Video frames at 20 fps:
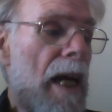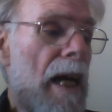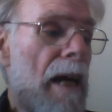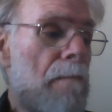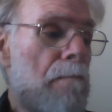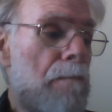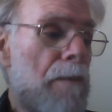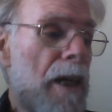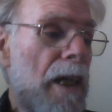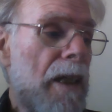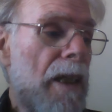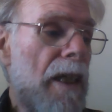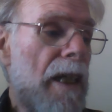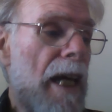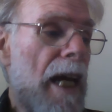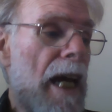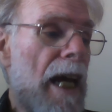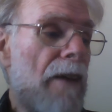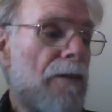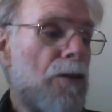and
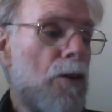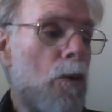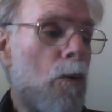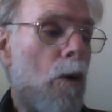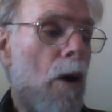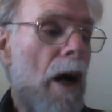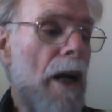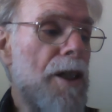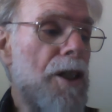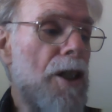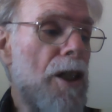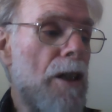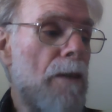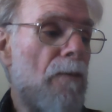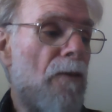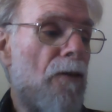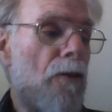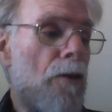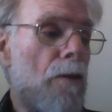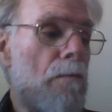Piglet, after watching
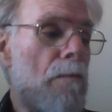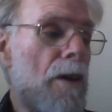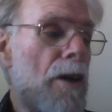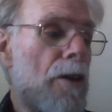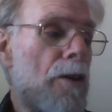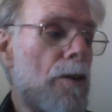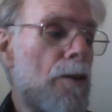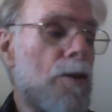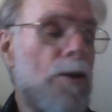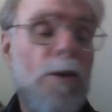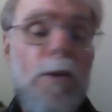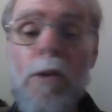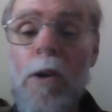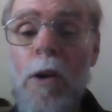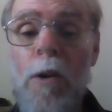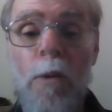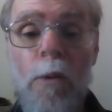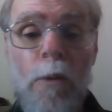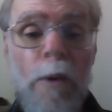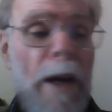him for a minute or two,
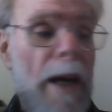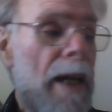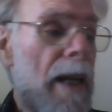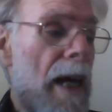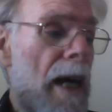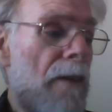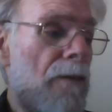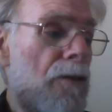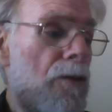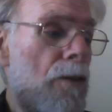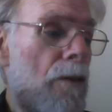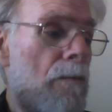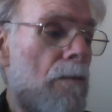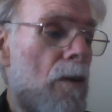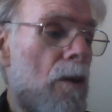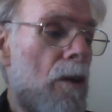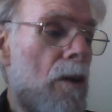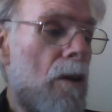ran after him.